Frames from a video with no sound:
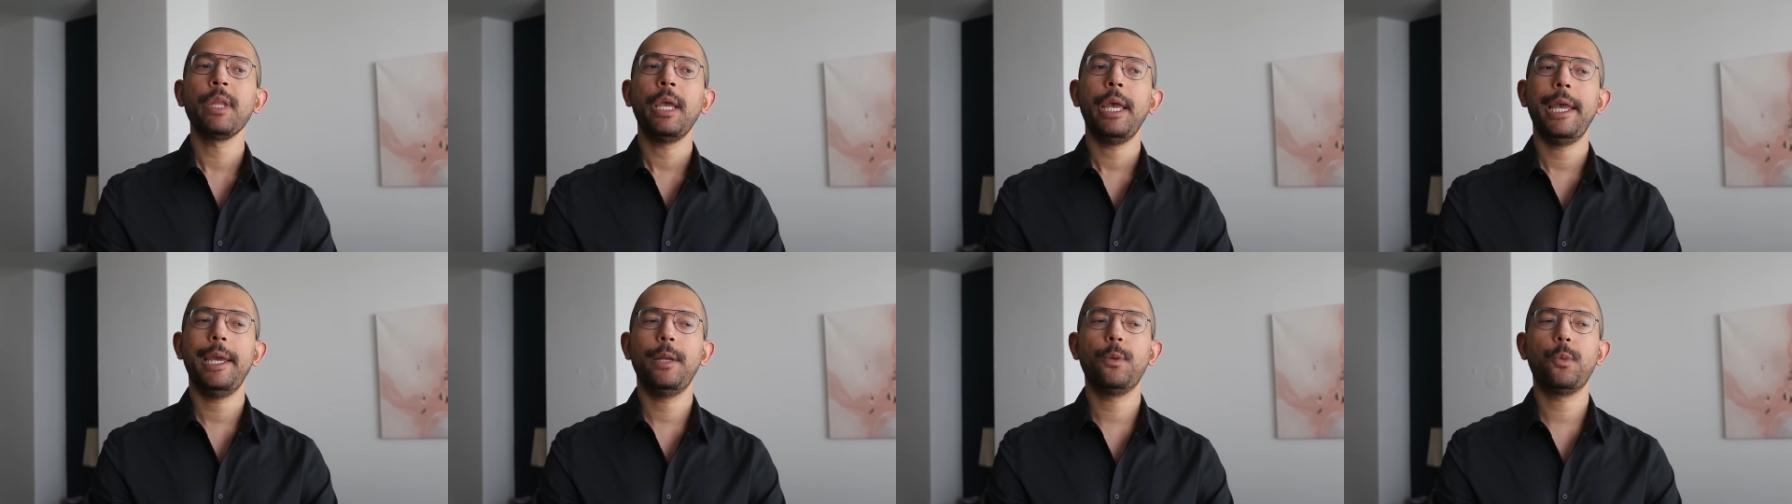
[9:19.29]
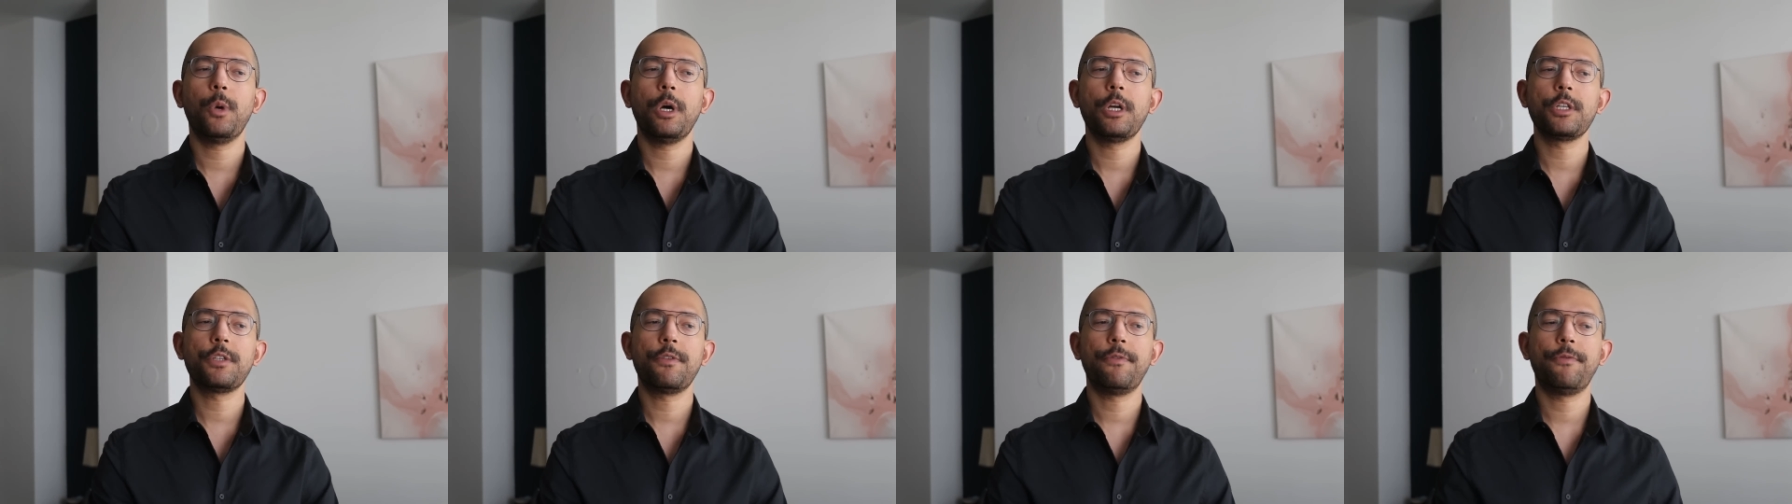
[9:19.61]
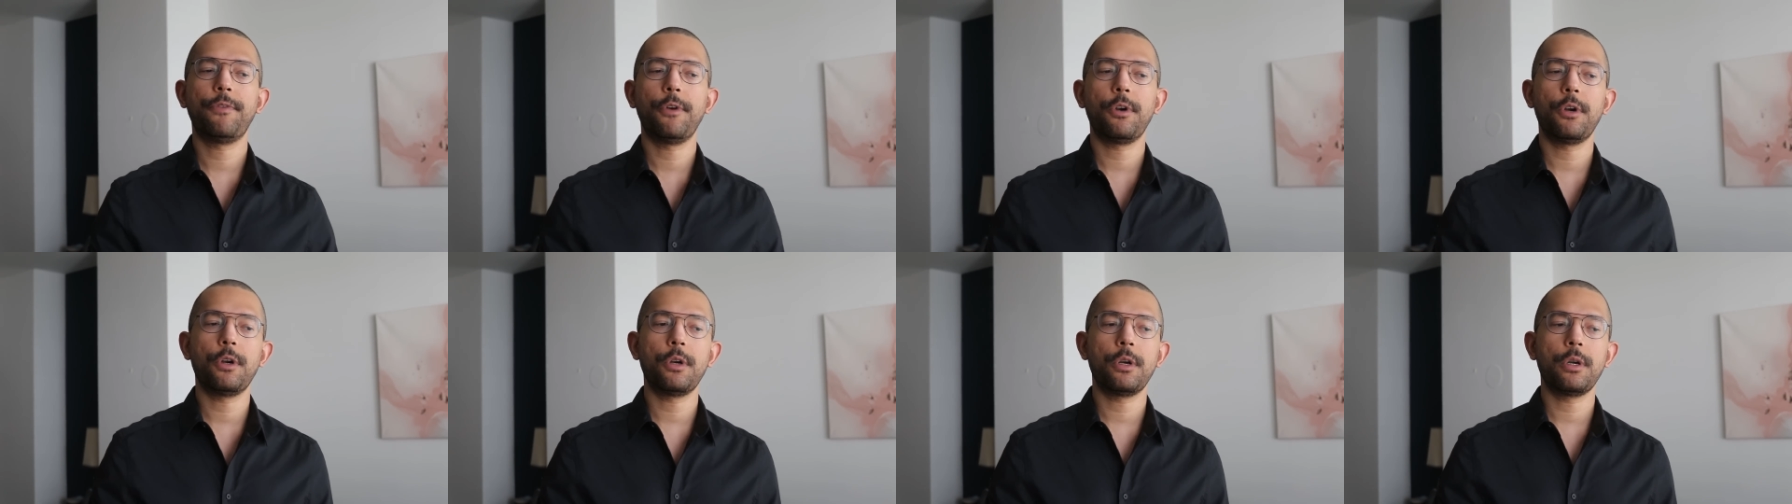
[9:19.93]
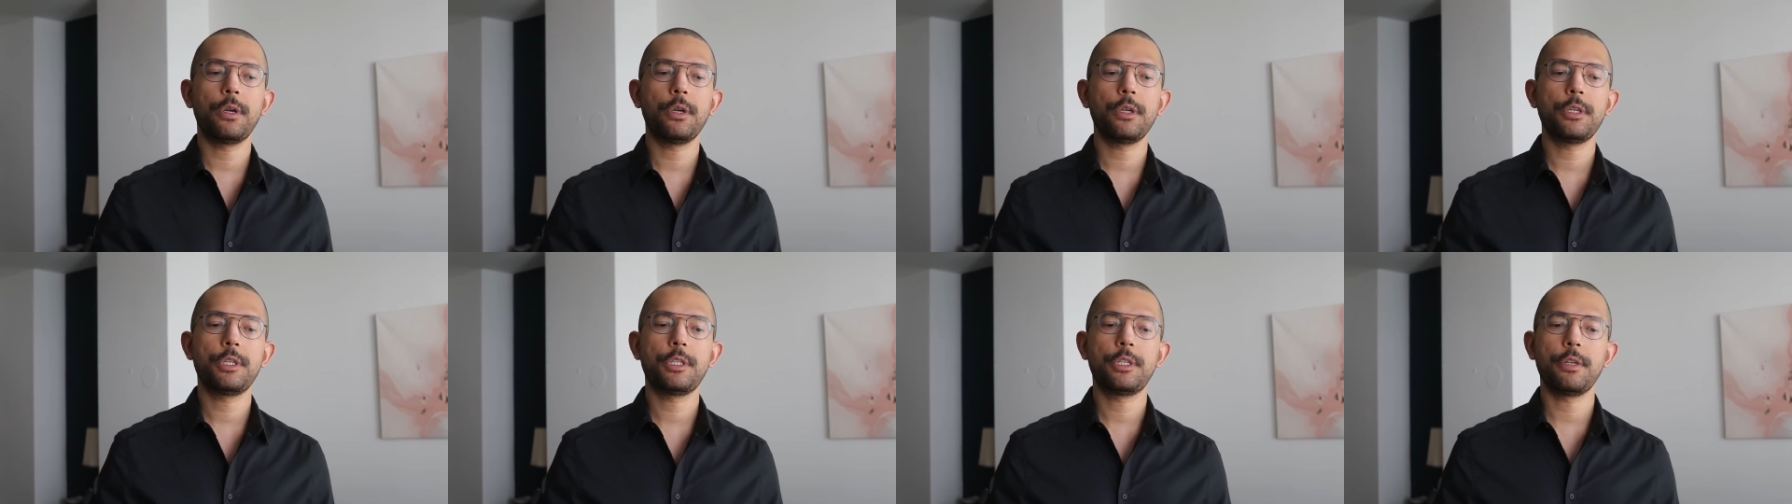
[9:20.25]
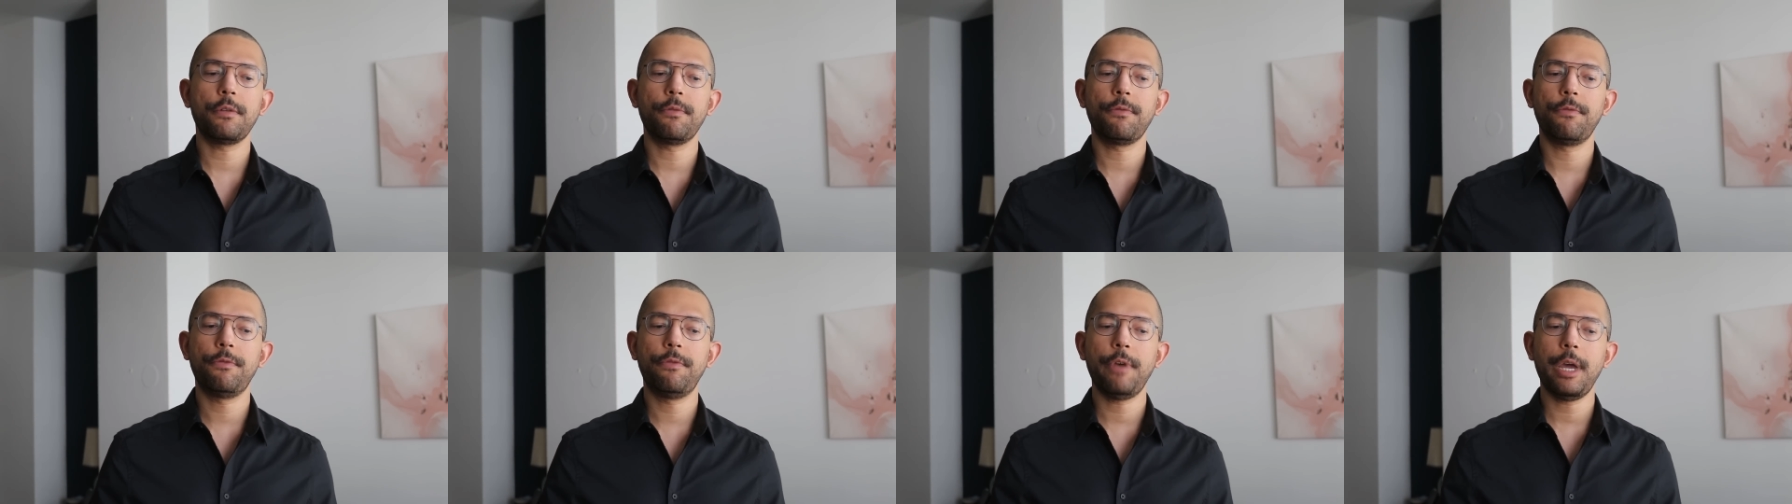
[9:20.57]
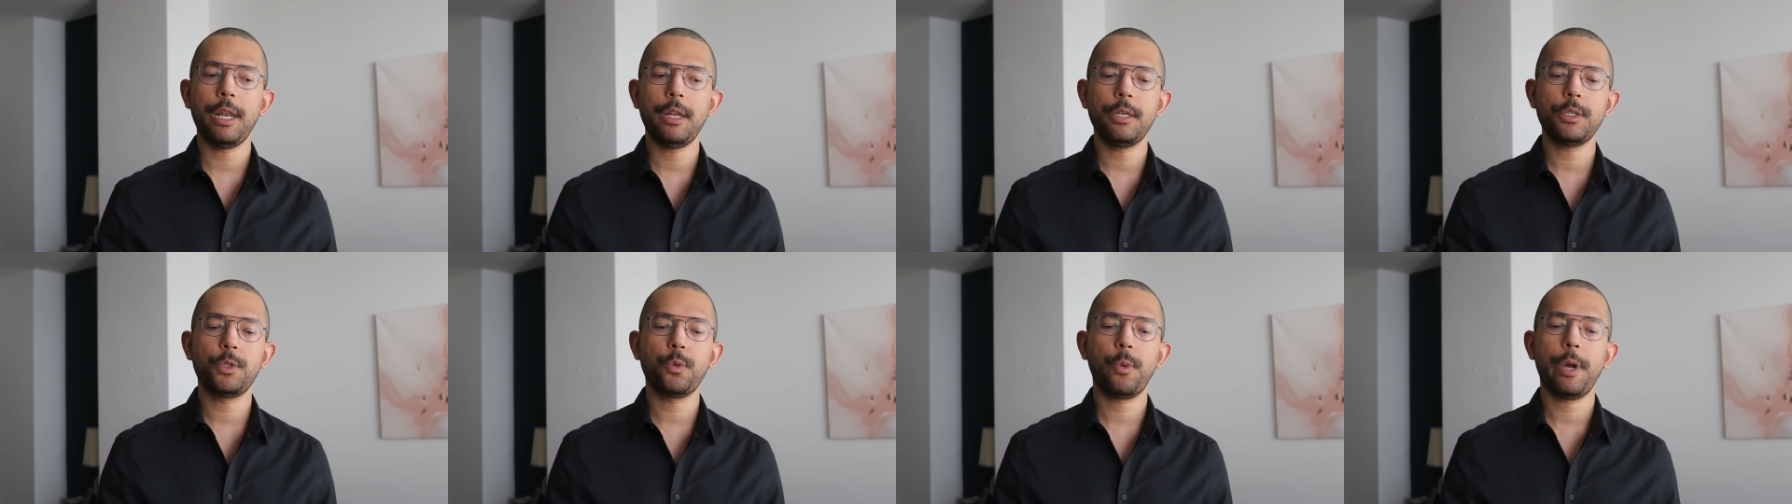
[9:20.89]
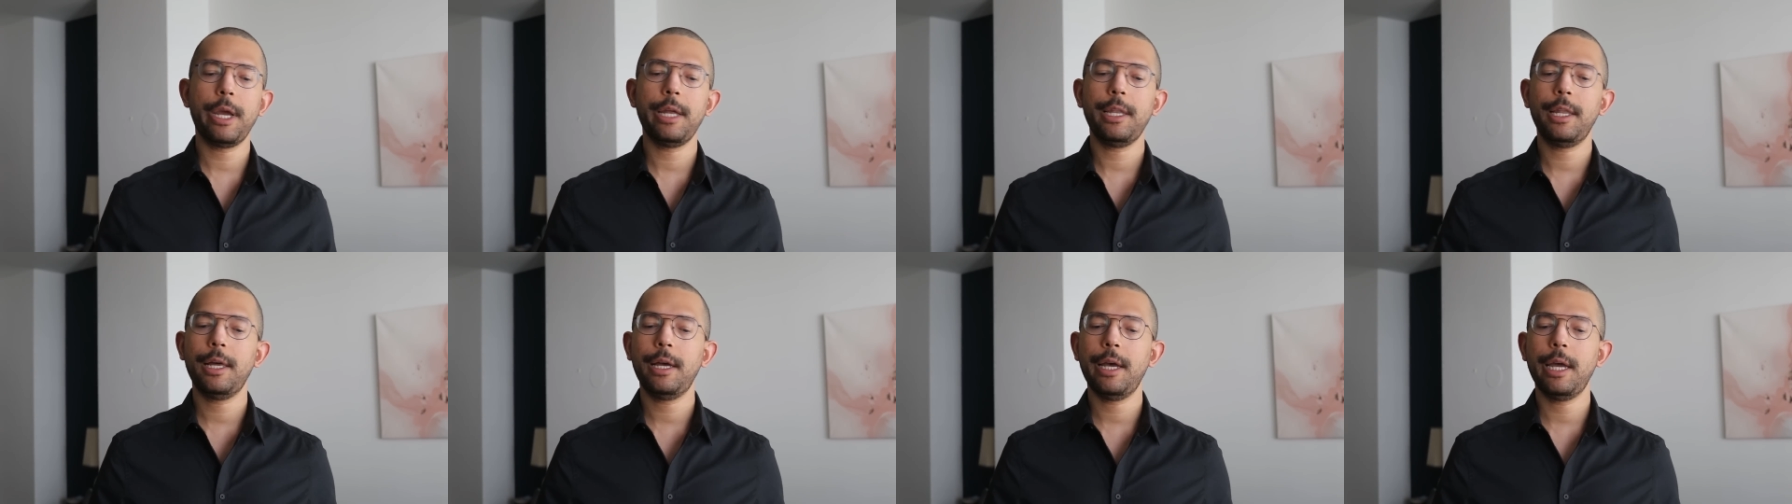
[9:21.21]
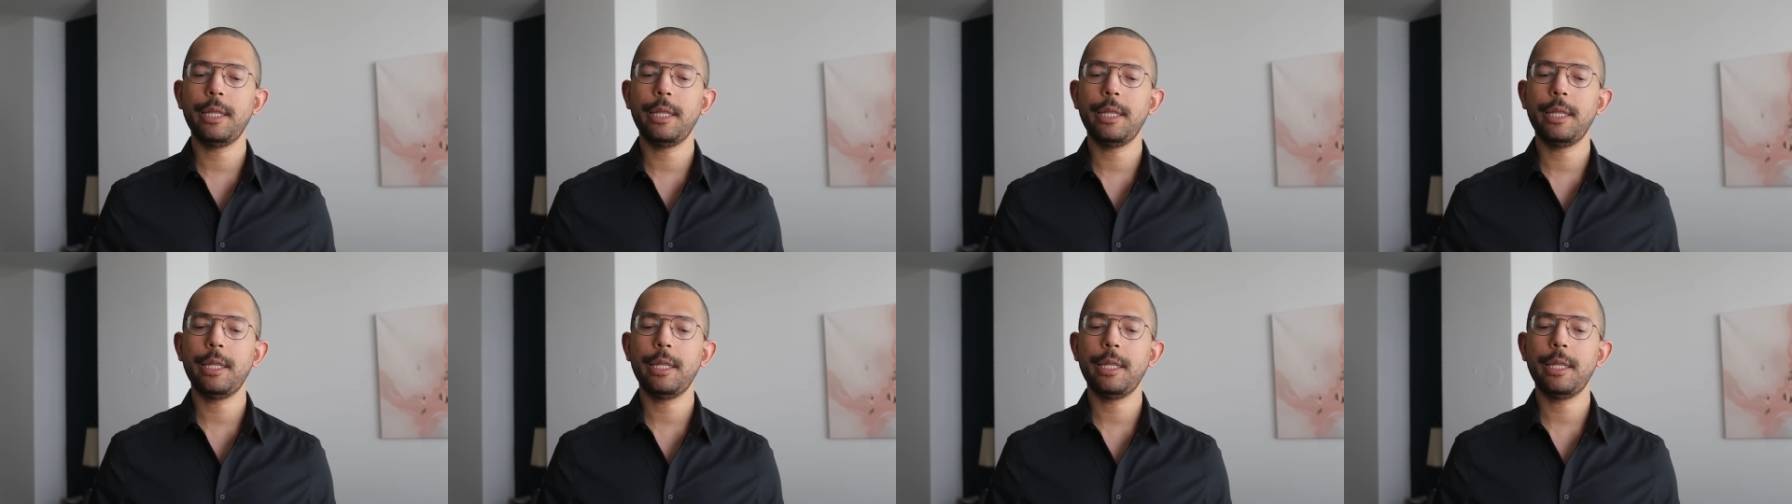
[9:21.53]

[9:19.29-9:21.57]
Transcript: It was first Venezuela